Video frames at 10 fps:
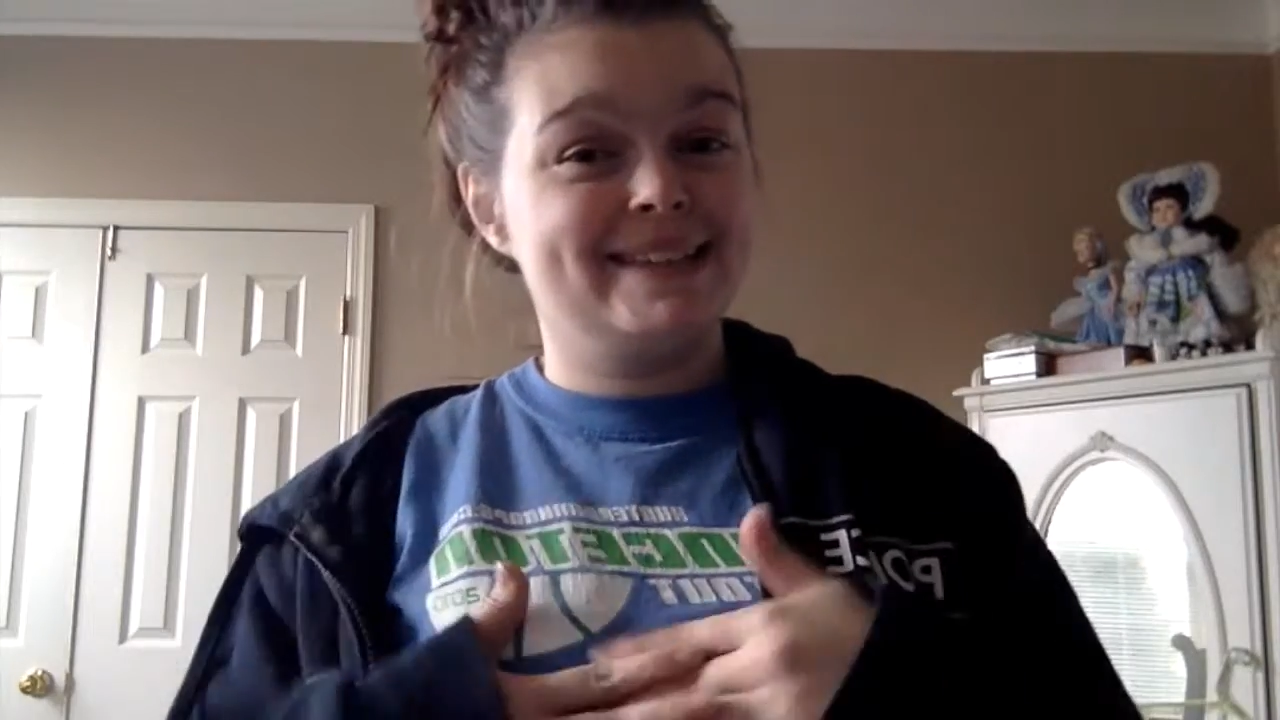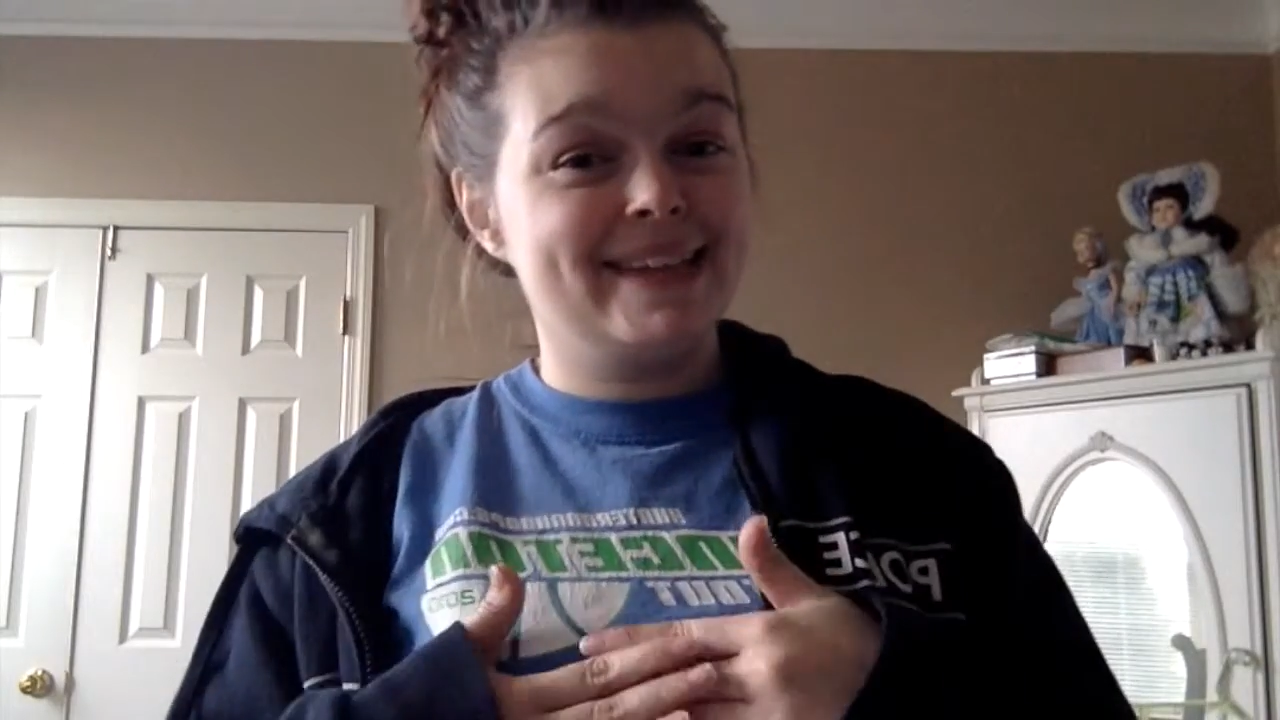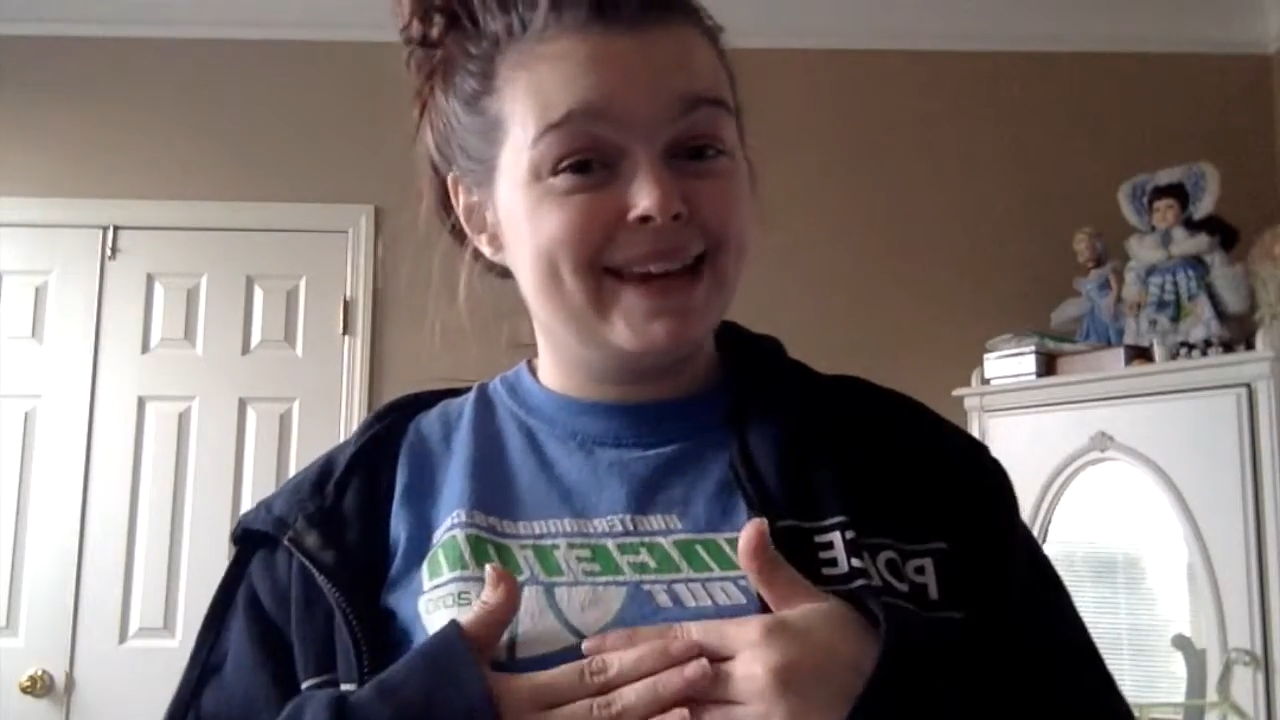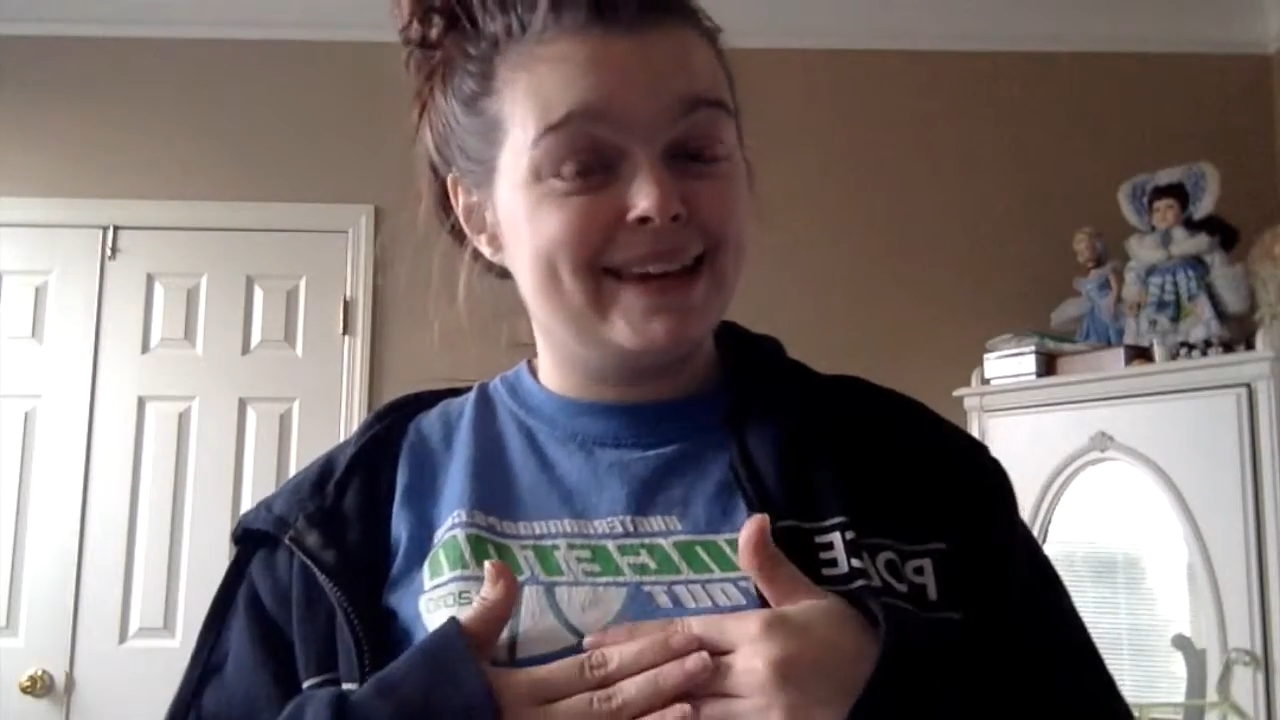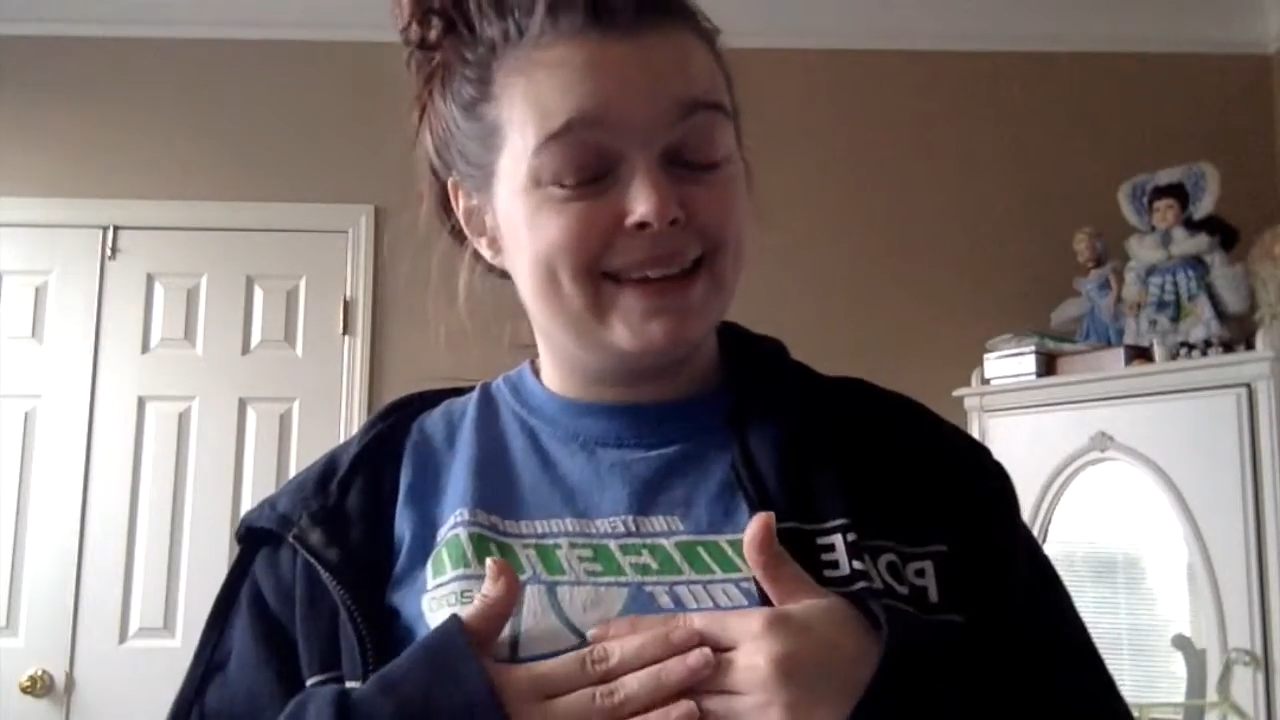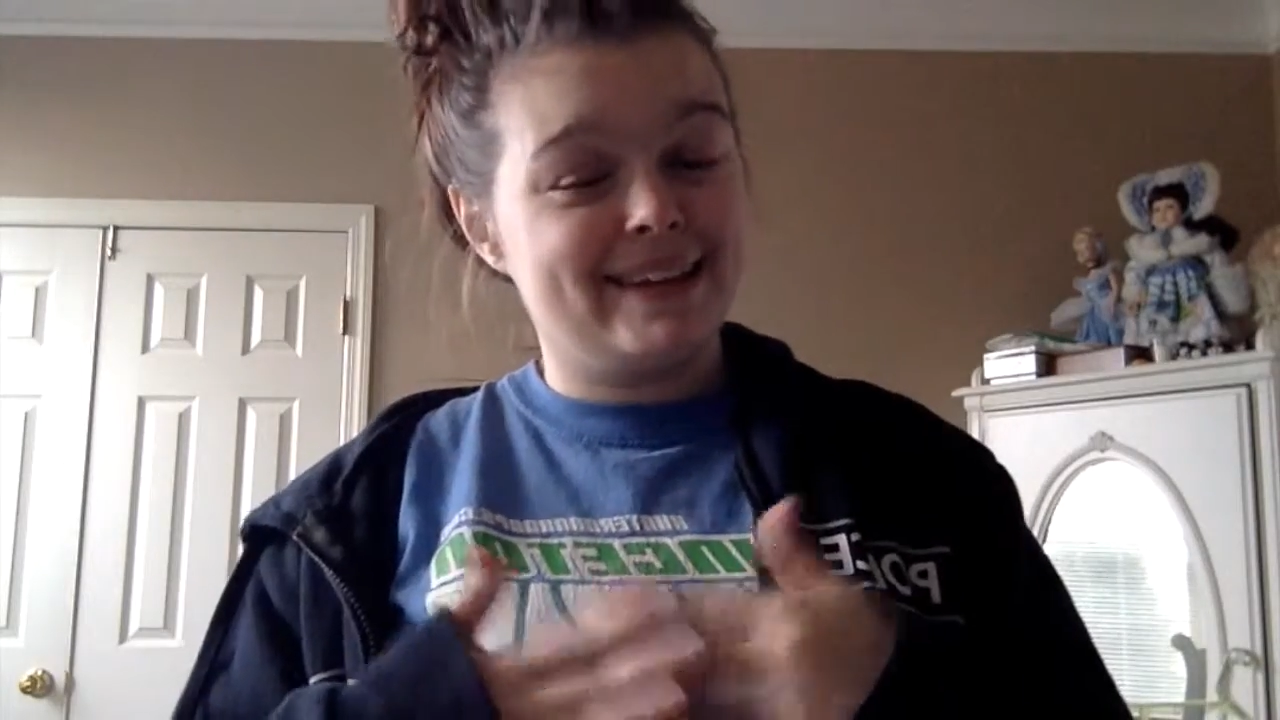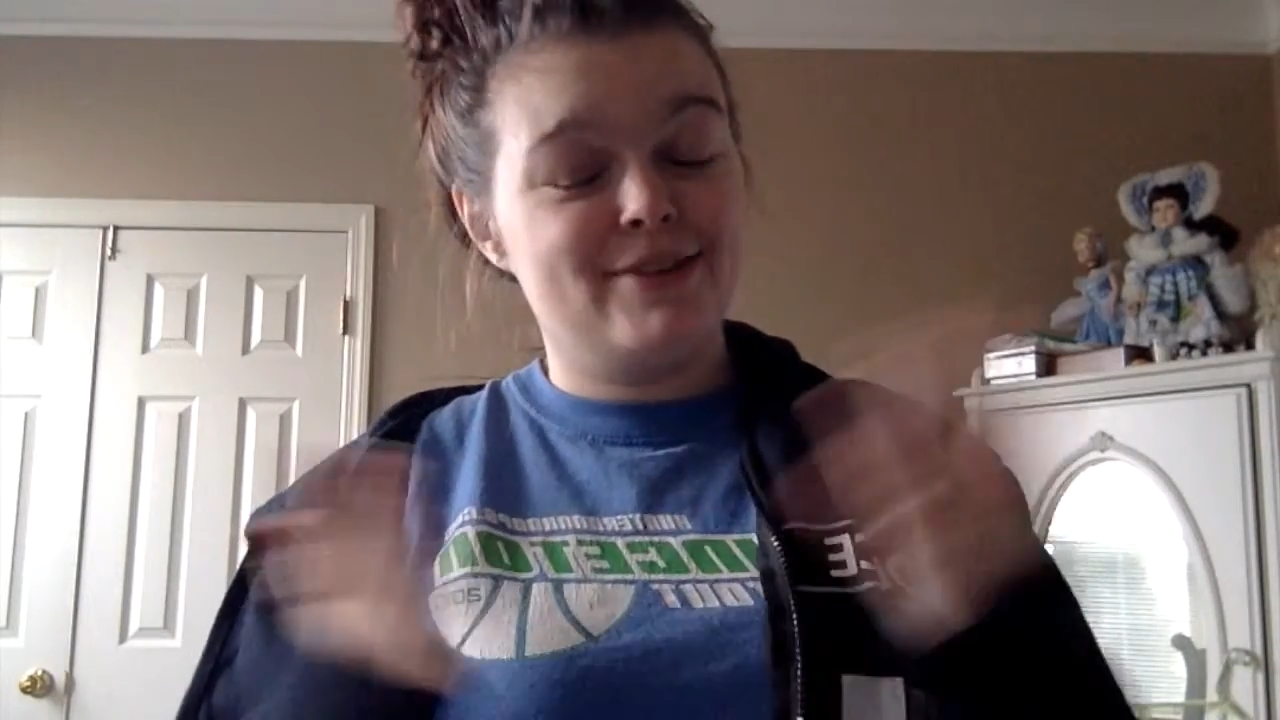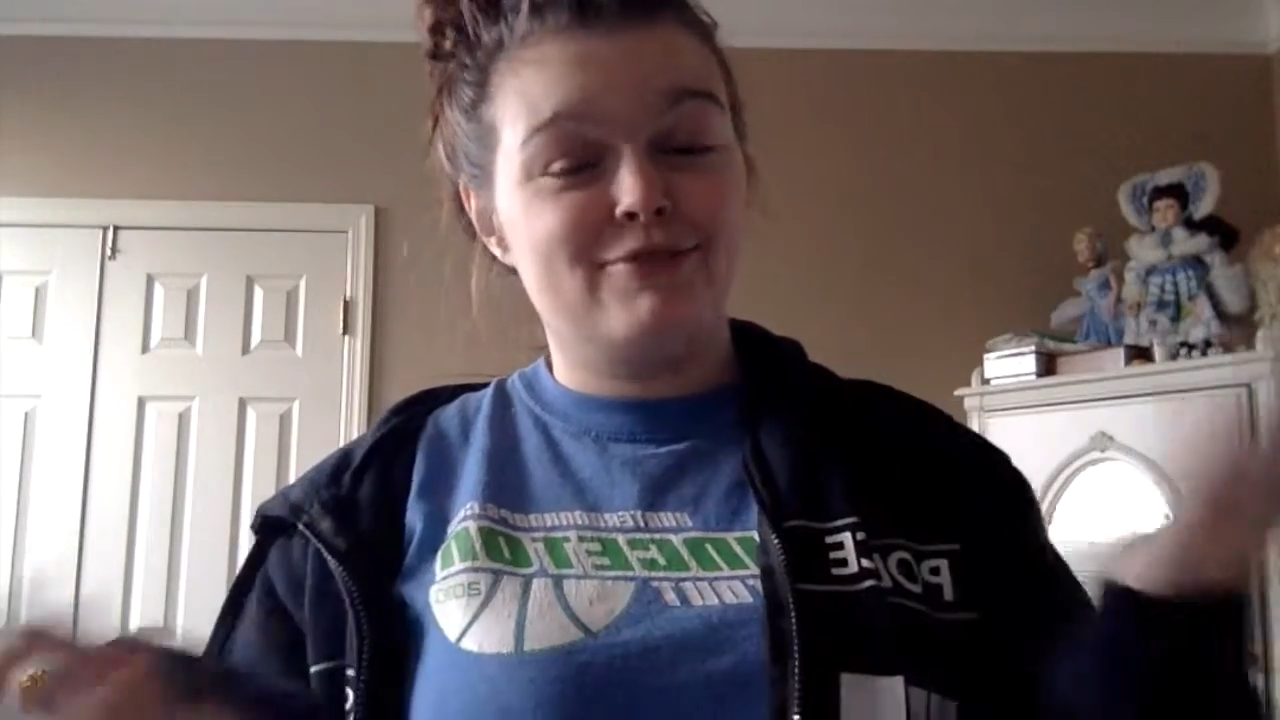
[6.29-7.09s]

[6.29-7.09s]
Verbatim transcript: second